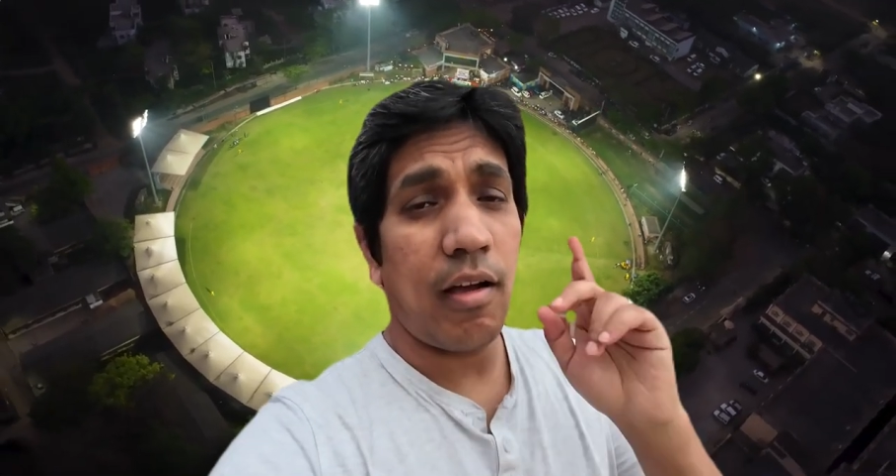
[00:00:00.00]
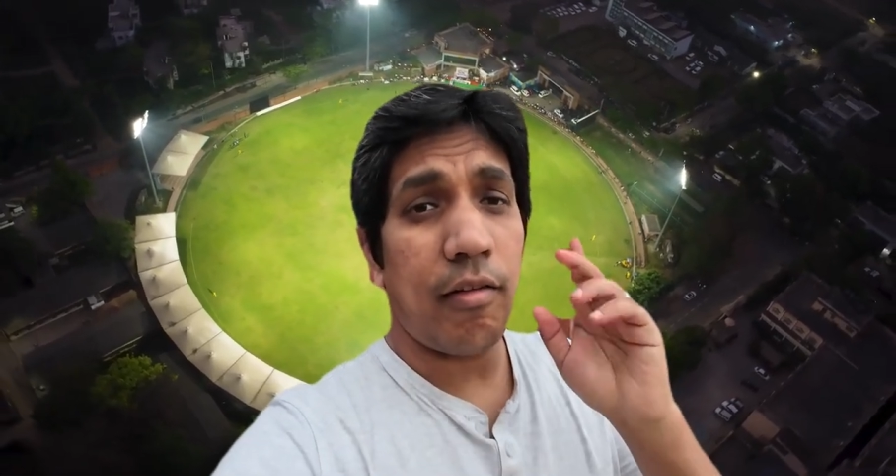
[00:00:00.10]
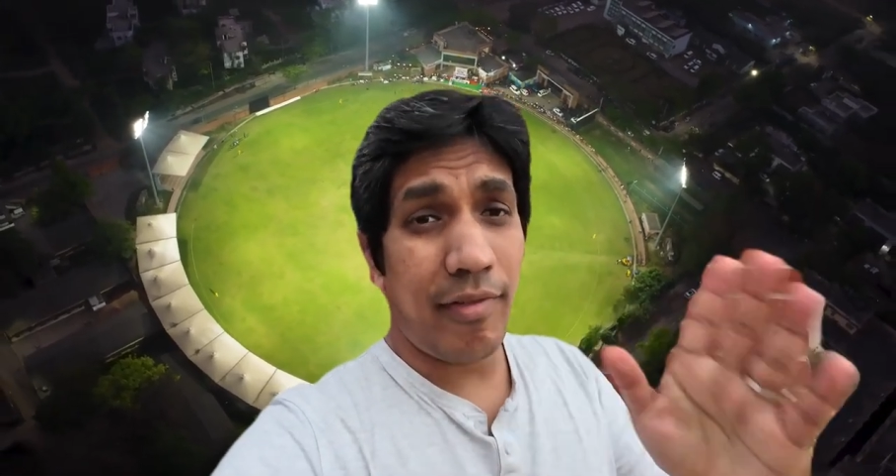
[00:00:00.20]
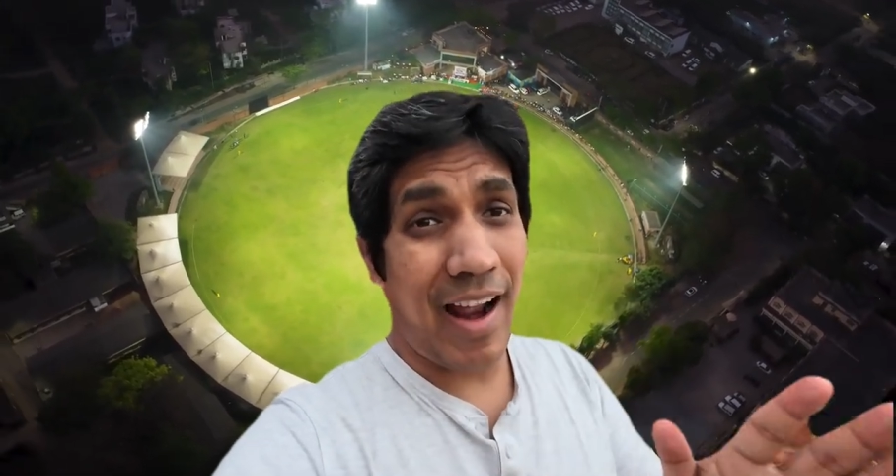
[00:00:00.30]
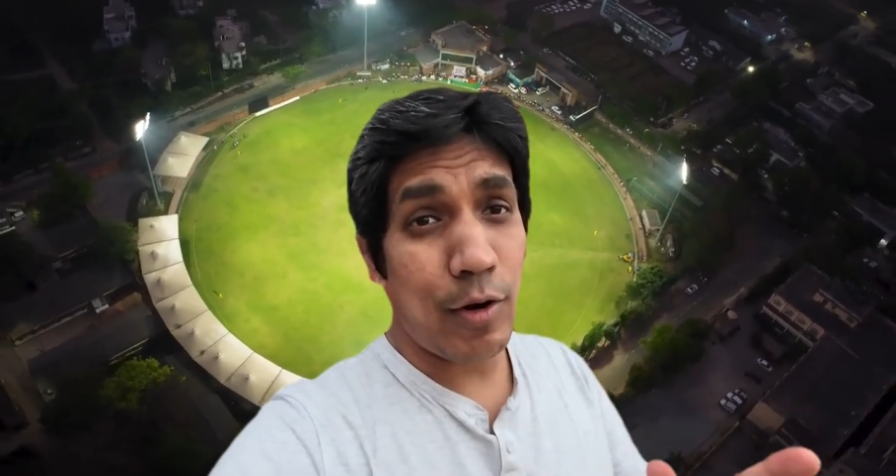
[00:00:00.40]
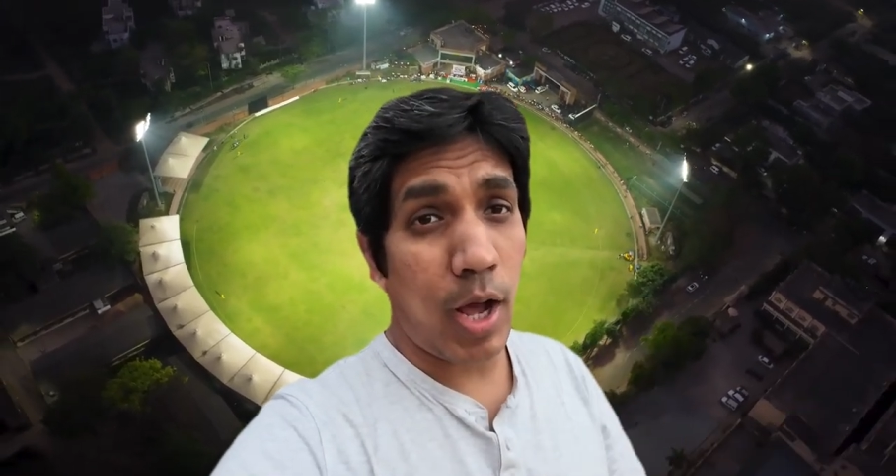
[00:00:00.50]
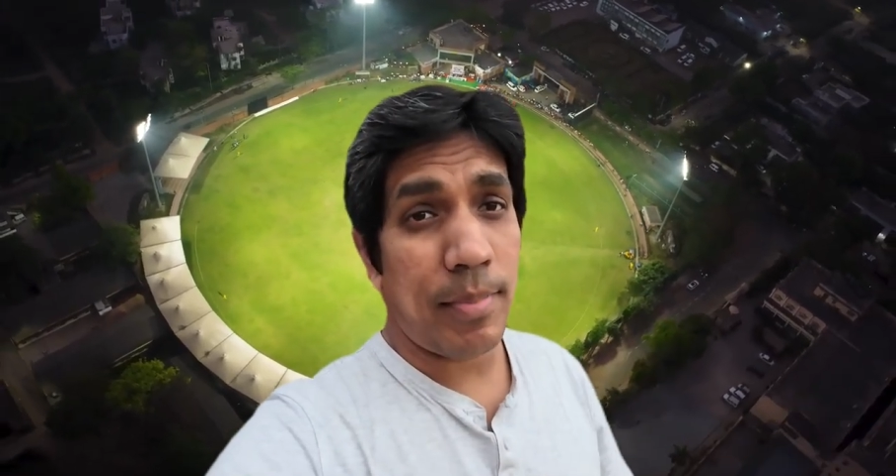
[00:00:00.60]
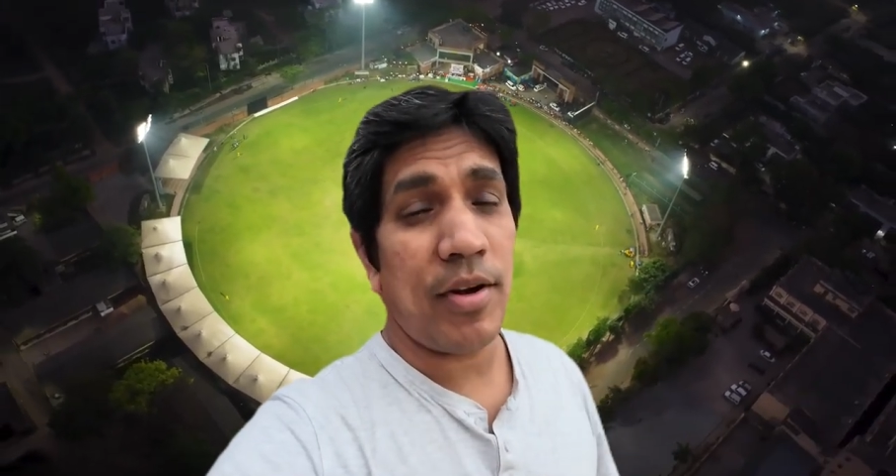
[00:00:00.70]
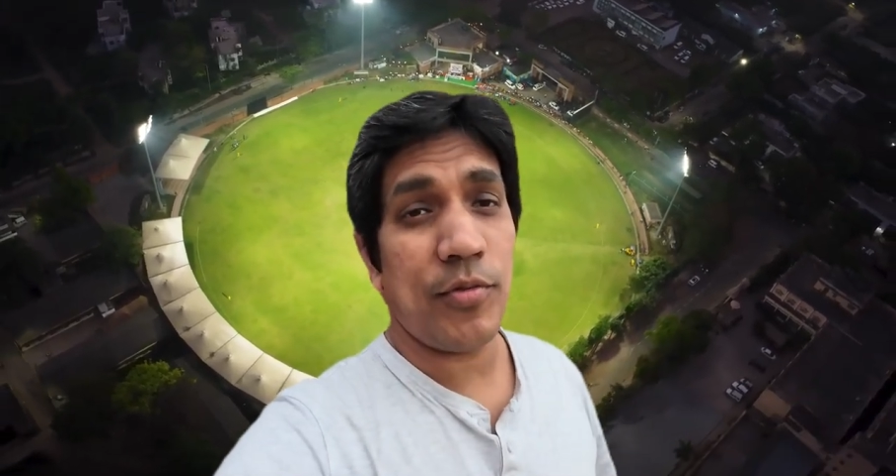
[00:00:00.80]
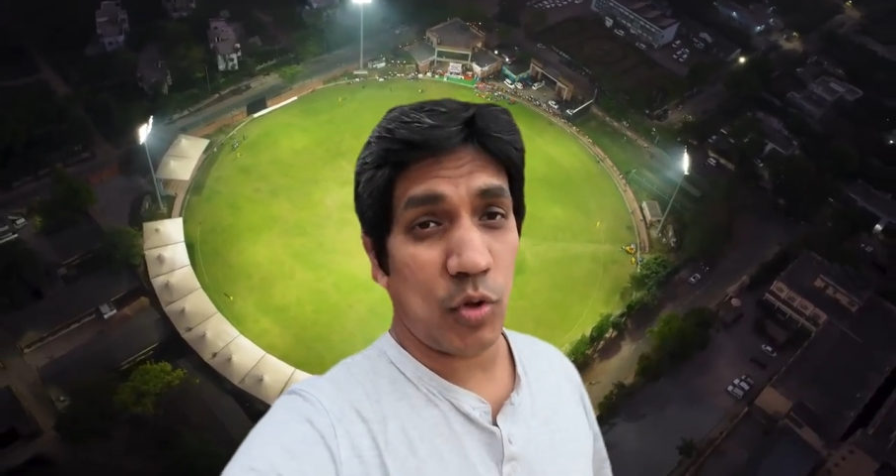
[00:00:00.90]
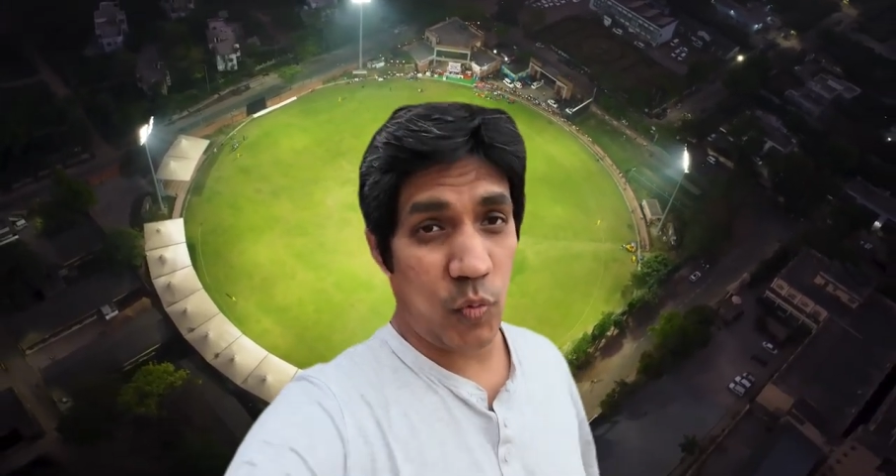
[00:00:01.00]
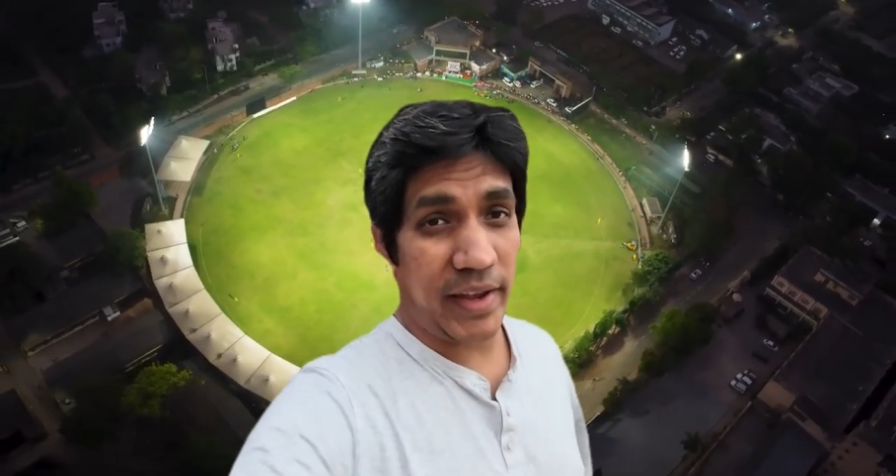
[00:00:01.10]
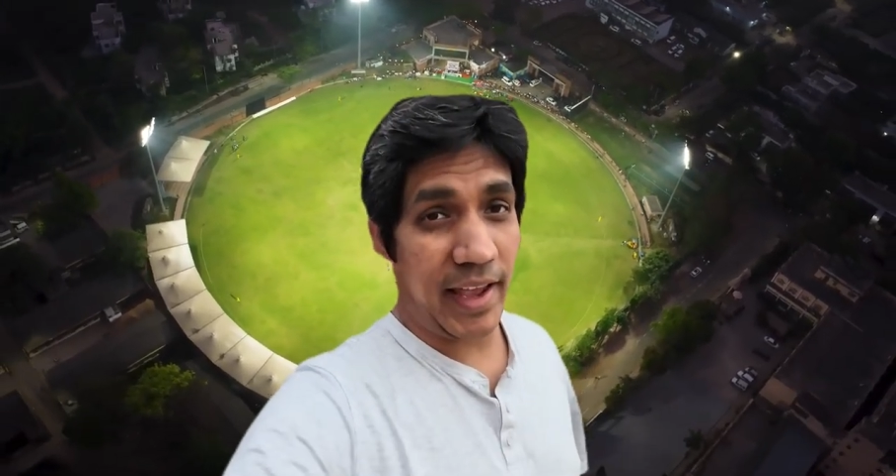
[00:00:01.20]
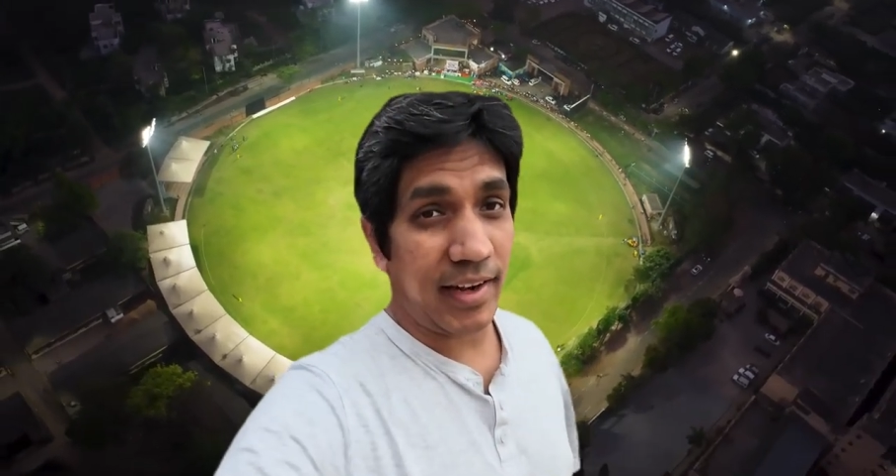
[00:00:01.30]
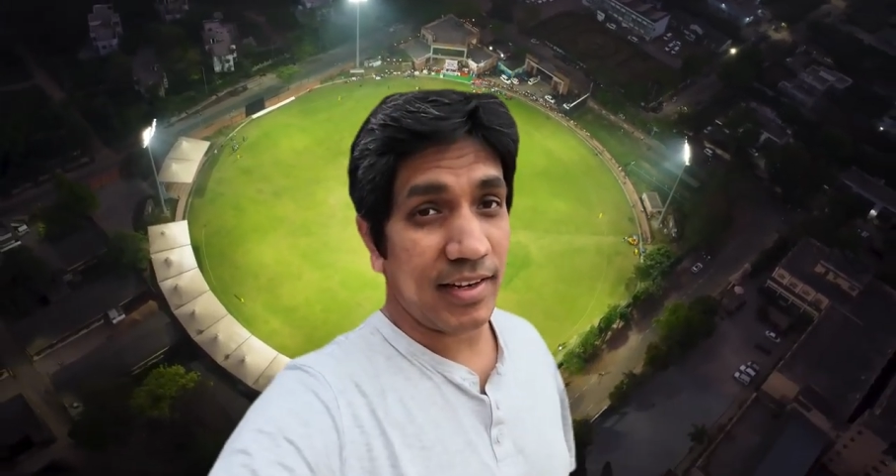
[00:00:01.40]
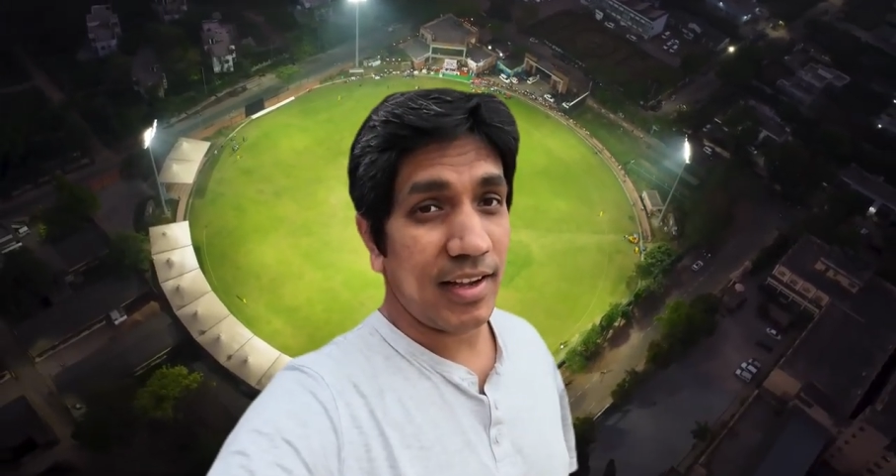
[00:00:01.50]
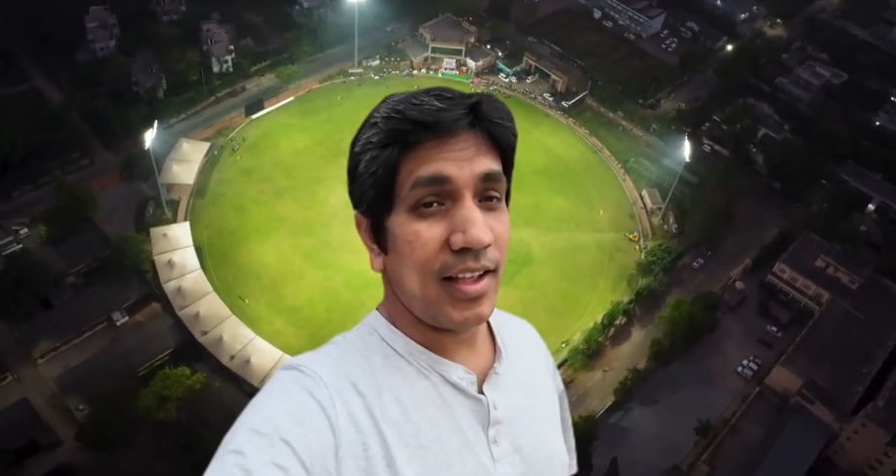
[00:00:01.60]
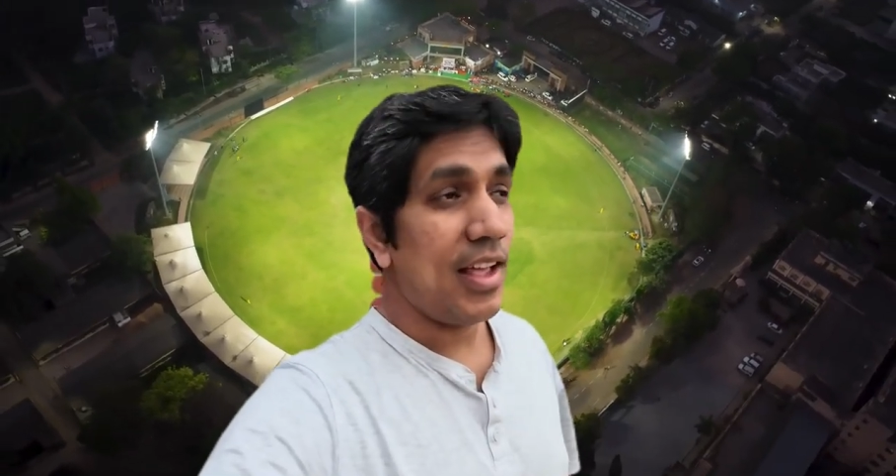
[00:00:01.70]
roundup for the weekend.